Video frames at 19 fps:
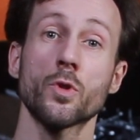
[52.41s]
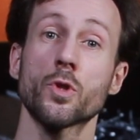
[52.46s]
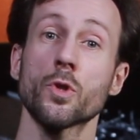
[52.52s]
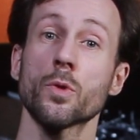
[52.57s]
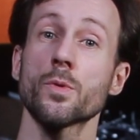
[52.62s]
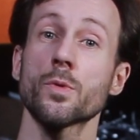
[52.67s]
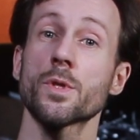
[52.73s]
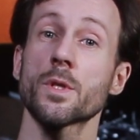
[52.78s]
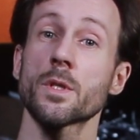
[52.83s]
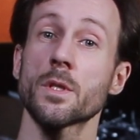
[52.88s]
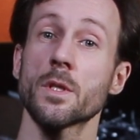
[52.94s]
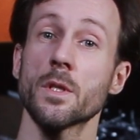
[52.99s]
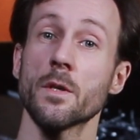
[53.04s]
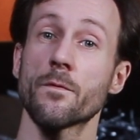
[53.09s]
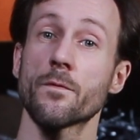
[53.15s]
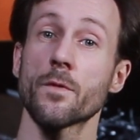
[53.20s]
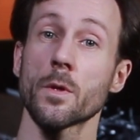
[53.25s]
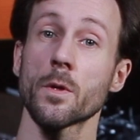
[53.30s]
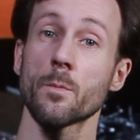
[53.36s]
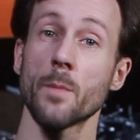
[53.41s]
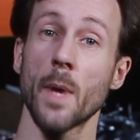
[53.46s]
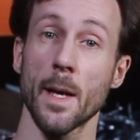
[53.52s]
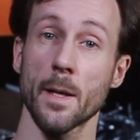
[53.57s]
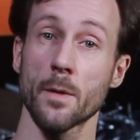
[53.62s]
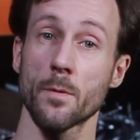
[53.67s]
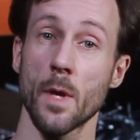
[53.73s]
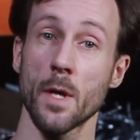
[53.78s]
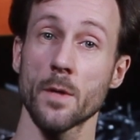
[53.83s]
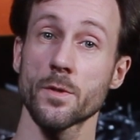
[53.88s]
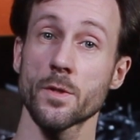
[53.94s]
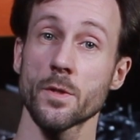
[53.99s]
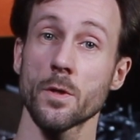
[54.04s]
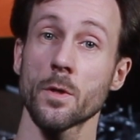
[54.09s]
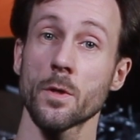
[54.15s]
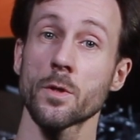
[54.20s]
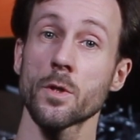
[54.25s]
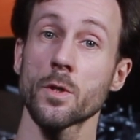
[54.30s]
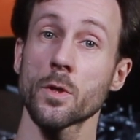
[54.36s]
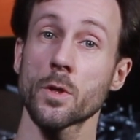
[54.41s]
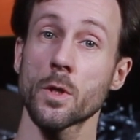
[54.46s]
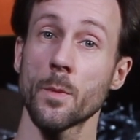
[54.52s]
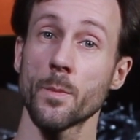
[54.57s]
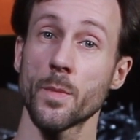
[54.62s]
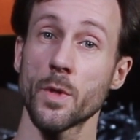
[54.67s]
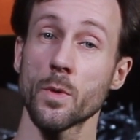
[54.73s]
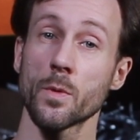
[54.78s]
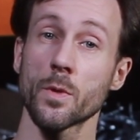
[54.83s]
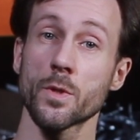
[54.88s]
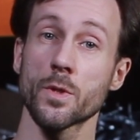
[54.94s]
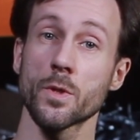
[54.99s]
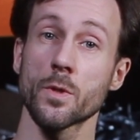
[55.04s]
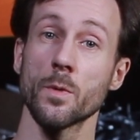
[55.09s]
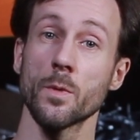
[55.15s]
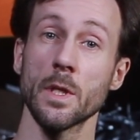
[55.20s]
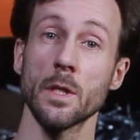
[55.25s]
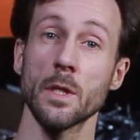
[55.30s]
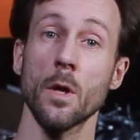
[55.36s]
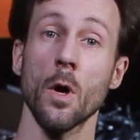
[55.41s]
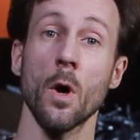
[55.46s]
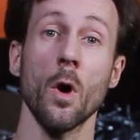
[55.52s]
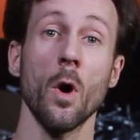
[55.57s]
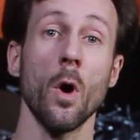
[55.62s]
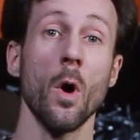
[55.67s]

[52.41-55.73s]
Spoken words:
choosing different backgrounds on your computer screen,